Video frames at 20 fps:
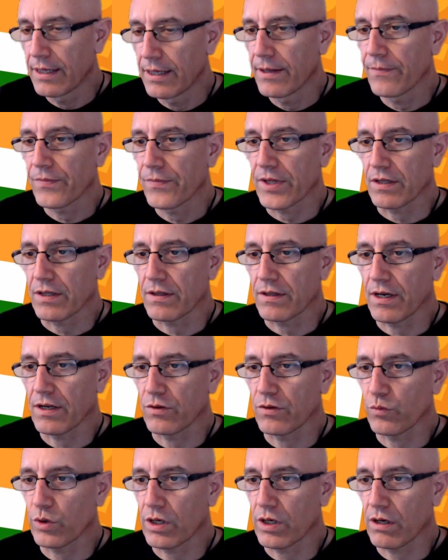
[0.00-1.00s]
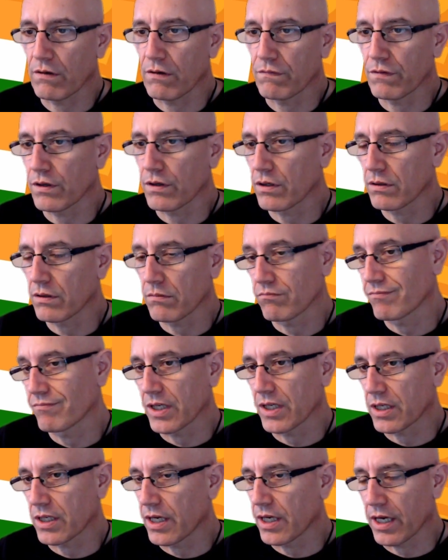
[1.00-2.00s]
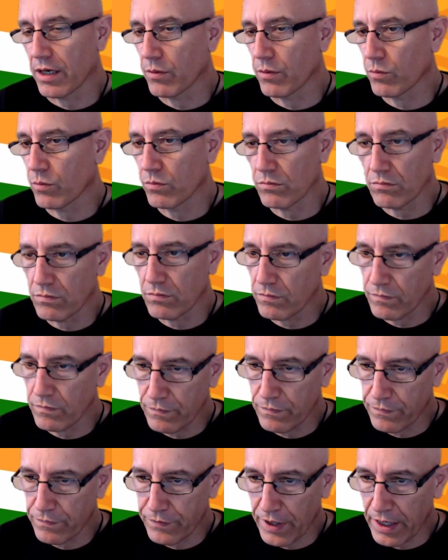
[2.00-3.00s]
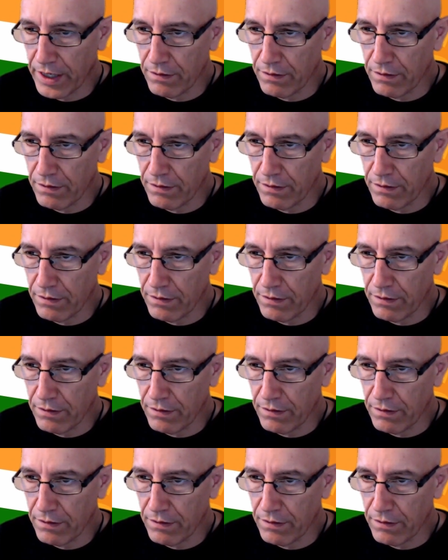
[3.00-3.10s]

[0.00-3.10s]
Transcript: and then we have a game very